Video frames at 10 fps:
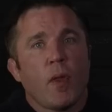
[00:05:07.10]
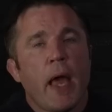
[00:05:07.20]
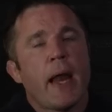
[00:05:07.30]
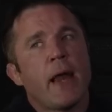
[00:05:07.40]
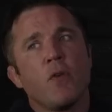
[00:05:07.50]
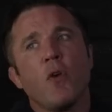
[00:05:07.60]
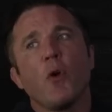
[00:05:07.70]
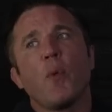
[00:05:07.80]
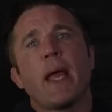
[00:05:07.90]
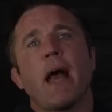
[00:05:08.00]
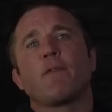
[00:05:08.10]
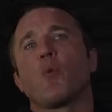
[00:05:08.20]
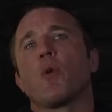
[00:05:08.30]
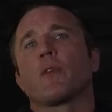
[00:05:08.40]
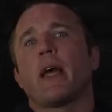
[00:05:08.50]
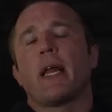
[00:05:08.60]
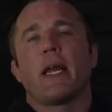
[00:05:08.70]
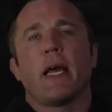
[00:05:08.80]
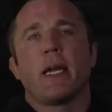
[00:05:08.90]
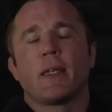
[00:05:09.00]
And I don't know that we have to work that out
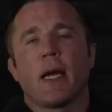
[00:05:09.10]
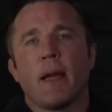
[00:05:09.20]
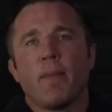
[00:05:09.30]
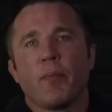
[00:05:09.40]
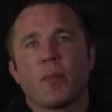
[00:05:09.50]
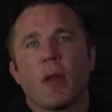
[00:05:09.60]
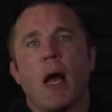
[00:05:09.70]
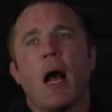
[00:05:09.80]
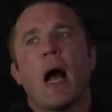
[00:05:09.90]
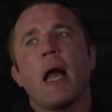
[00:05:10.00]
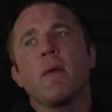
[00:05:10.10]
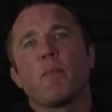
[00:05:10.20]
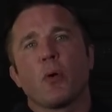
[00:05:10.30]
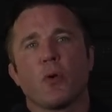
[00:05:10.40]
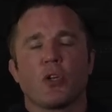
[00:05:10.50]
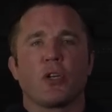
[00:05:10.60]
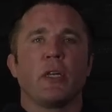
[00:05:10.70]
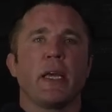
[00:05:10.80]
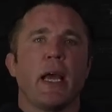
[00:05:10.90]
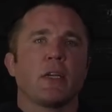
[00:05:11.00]
ahead of time. I
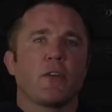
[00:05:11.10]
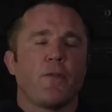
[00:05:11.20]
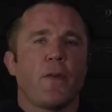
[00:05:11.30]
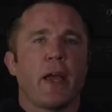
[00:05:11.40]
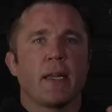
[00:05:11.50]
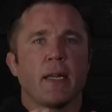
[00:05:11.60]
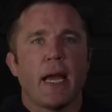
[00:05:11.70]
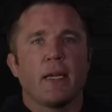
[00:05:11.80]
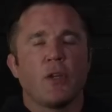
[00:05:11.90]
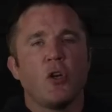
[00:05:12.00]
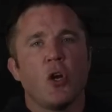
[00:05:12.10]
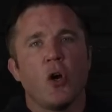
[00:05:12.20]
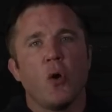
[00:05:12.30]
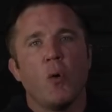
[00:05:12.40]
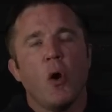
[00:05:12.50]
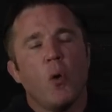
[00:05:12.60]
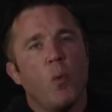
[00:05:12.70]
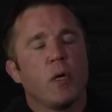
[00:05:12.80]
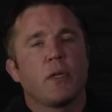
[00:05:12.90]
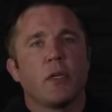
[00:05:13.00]
personally, as a fan, like to know
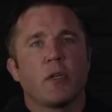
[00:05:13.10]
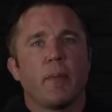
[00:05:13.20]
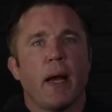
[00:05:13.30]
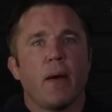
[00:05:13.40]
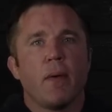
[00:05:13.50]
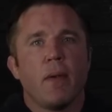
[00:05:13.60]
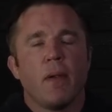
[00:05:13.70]
what's this about?